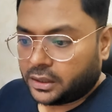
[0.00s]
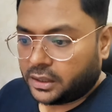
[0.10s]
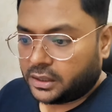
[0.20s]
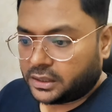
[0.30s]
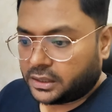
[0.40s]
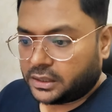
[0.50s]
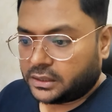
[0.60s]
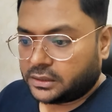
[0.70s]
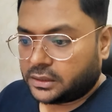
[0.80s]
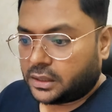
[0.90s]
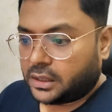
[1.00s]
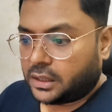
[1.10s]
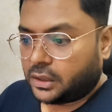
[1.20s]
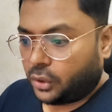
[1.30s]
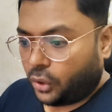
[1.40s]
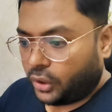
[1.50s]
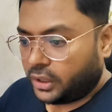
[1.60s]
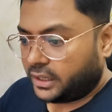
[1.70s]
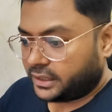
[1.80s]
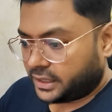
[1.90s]
Here in the
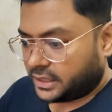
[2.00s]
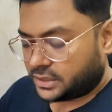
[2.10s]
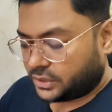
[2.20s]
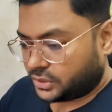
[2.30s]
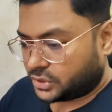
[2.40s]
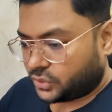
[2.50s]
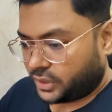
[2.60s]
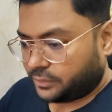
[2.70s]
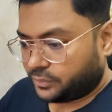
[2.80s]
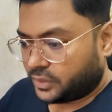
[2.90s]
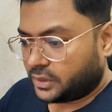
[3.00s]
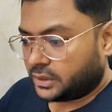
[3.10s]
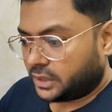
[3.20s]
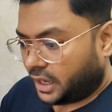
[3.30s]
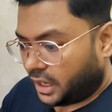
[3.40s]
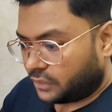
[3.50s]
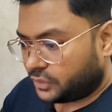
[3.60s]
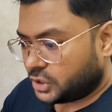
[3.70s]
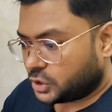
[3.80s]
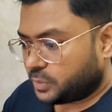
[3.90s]
oil and gas industry, the
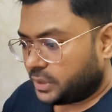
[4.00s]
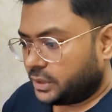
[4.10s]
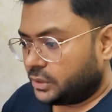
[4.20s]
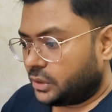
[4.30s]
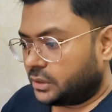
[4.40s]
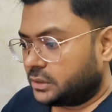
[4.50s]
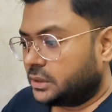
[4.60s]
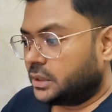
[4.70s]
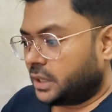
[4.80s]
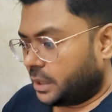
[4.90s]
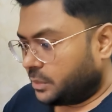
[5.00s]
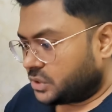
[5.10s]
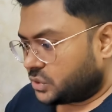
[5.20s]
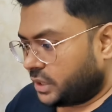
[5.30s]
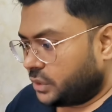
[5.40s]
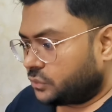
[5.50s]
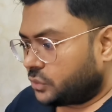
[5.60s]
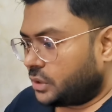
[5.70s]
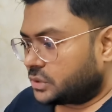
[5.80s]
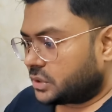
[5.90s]
average spending on administrative
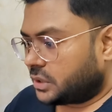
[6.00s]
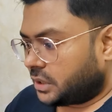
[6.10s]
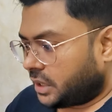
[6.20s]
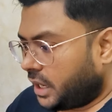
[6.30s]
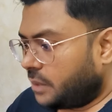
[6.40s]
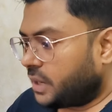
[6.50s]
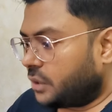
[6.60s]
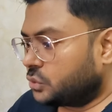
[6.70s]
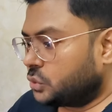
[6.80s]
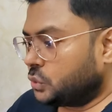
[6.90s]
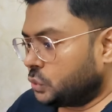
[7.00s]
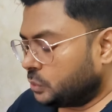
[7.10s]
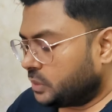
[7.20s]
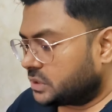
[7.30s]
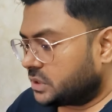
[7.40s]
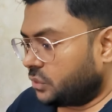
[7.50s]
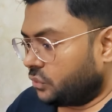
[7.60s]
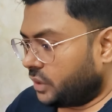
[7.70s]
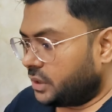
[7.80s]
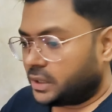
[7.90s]
cost came out to 2%,
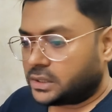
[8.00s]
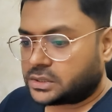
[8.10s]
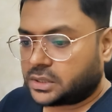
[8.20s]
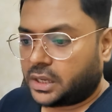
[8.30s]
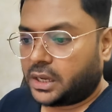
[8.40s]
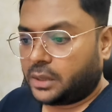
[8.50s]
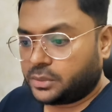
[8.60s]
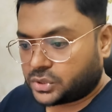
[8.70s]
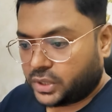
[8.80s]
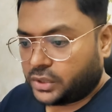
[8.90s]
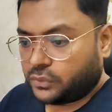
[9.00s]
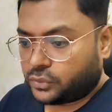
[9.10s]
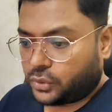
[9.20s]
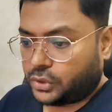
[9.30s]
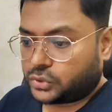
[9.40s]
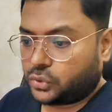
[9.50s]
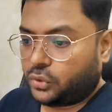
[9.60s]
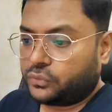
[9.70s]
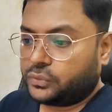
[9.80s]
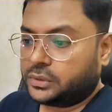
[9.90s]
whereas the administrative cost
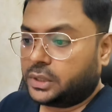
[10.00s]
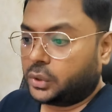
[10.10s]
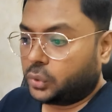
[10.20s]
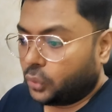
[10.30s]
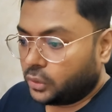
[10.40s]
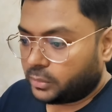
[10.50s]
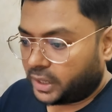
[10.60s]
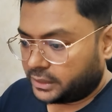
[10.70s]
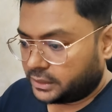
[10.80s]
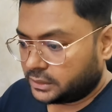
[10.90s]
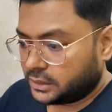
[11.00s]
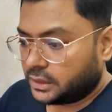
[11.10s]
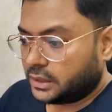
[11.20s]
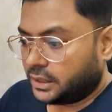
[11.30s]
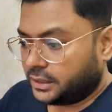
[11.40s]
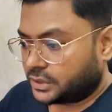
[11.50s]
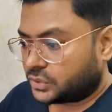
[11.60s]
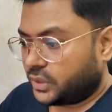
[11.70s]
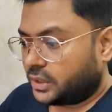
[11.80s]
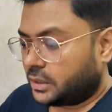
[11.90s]
of the gold mining
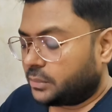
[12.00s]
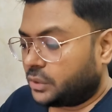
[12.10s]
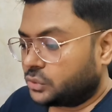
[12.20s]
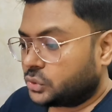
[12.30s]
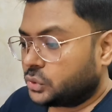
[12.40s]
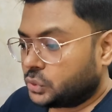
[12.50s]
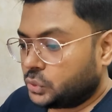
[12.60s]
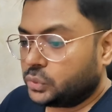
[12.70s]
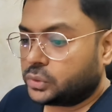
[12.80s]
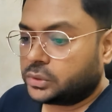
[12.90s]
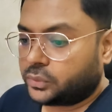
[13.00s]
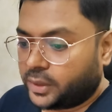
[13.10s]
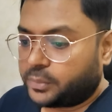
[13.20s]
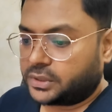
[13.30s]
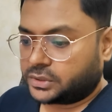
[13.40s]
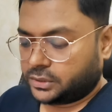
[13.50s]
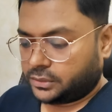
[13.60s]
industry come out to 3%.